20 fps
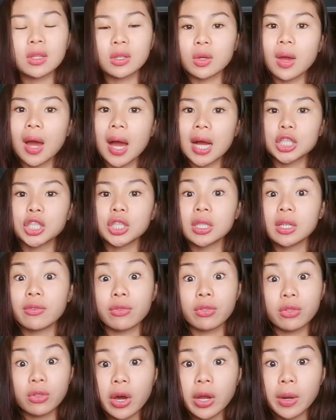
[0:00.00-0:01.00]
It's something that
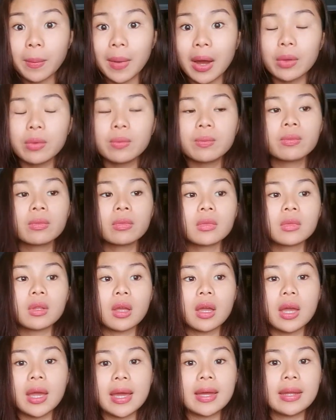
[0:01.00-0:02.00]
you actually have thought about,